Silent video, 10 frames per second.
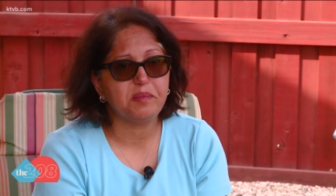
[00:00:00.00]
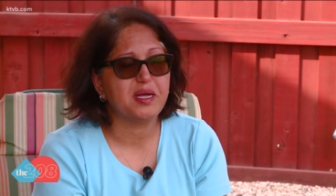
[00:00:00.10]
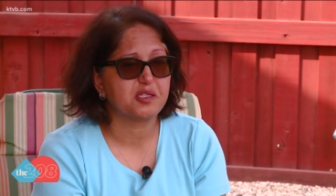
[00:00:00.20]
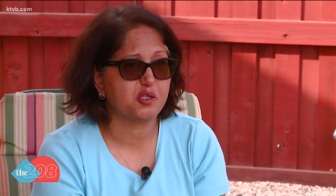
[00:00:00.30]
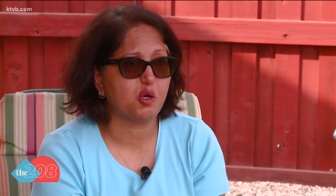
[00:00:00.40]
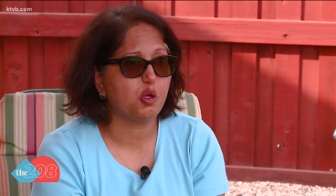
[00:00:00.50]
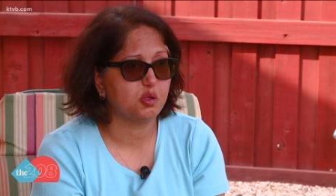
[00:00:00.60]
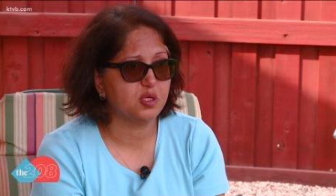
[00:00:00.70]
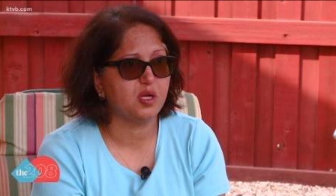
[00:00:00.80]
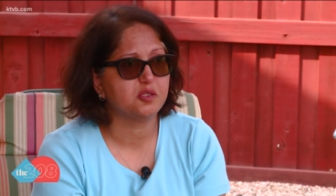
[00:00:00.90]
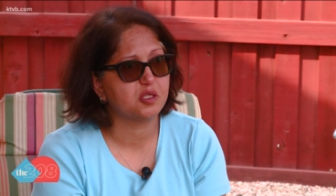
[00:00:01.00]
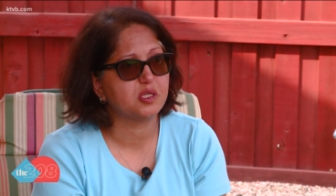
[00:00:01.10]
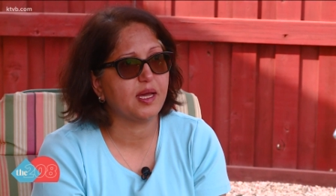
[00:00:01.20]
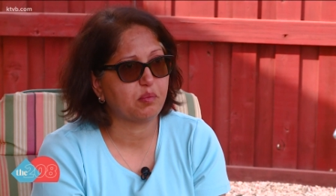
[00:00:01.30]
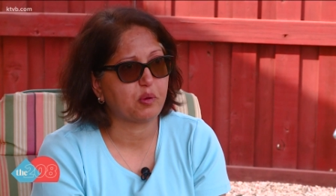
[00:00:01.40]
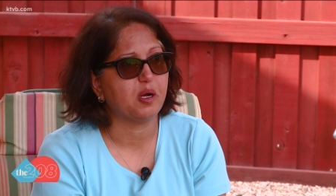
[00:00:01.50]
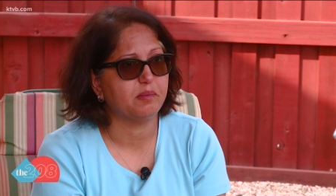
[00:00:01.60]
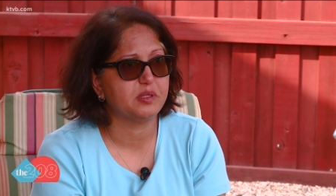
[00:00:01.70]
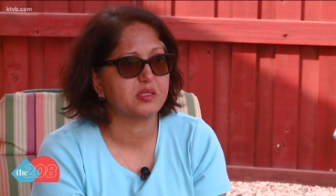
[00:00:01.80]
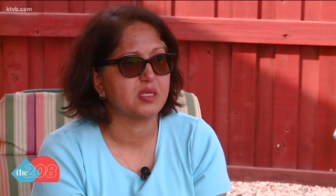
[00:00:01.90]
must hold on to that
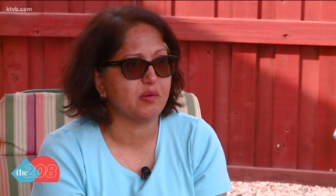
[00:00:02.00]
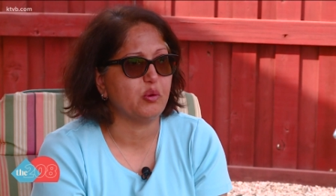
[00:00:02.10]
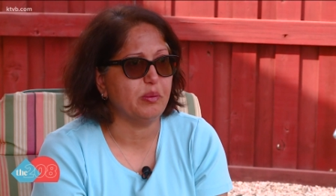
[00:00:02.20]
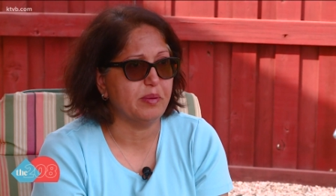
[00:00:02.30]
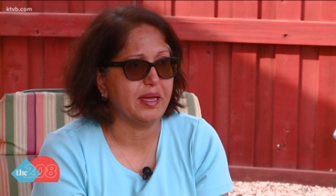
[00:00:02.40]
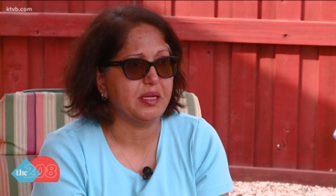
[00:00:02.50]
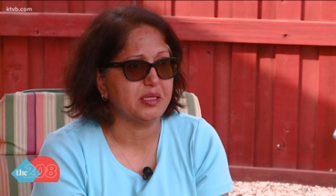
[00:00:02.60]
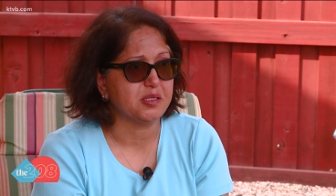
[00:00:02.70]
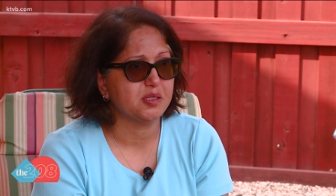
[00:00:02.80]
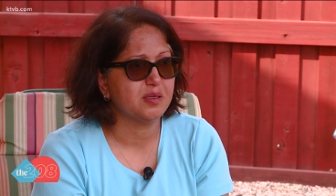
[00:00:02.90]
promise that we made